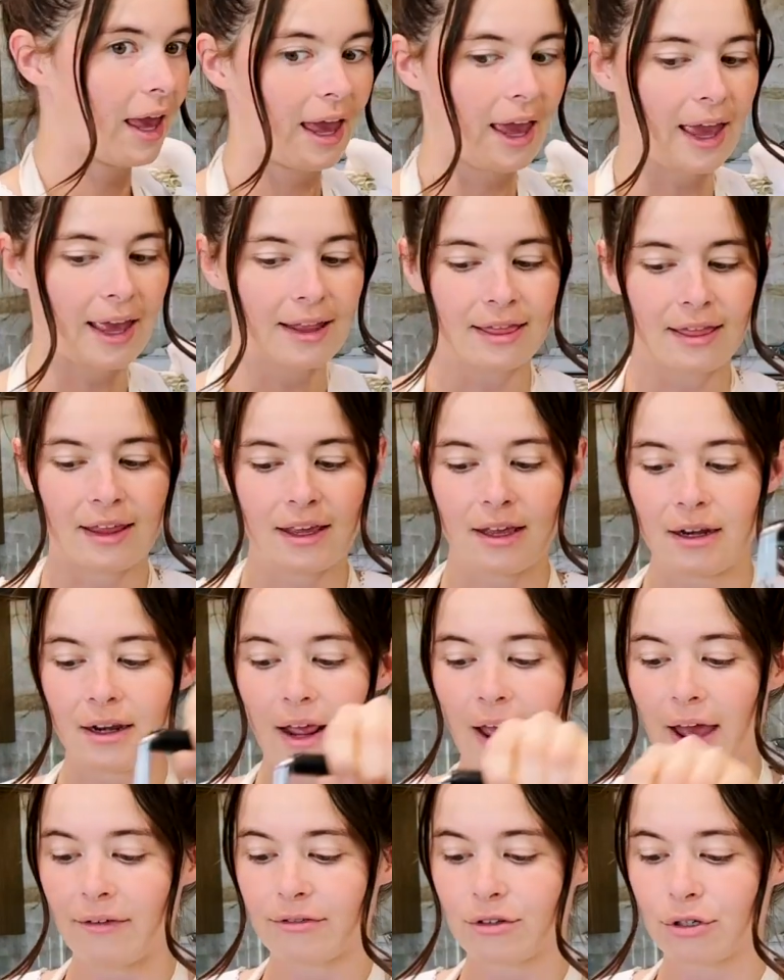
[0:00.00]
And then
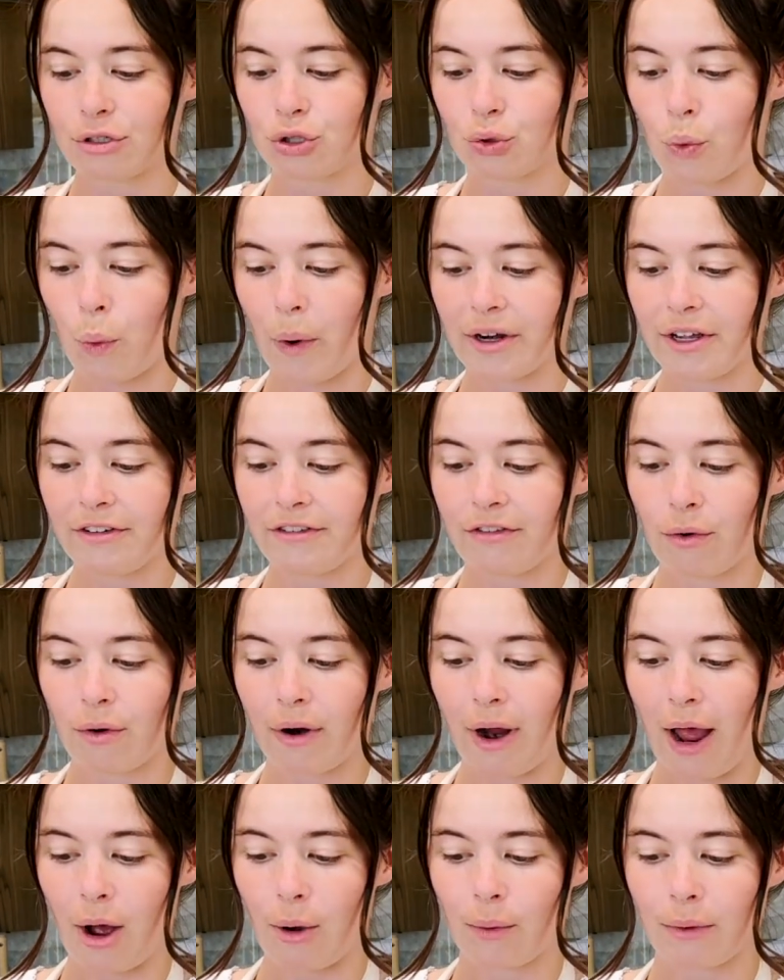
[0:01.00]
after 24
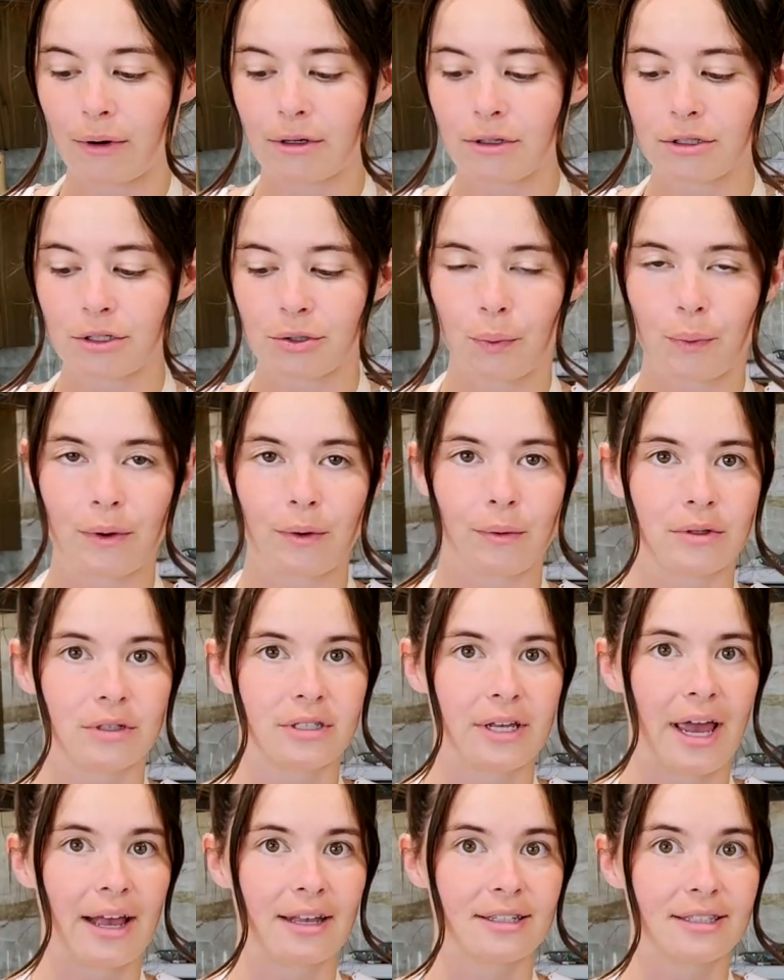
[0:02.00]
hours, we will
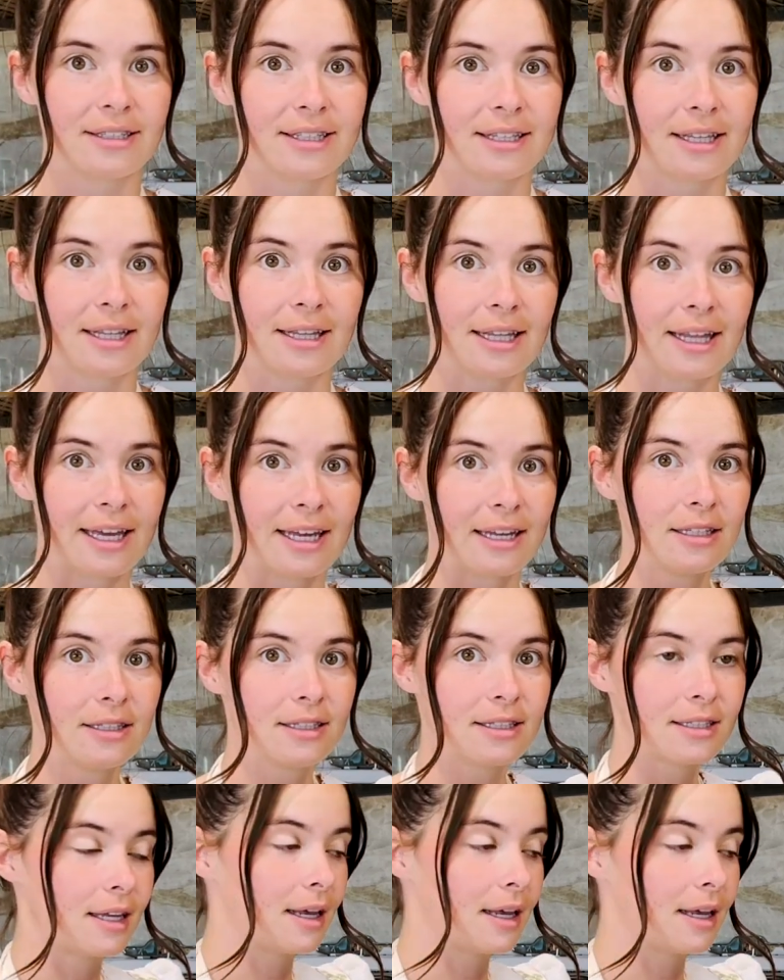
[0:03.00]
test the lids.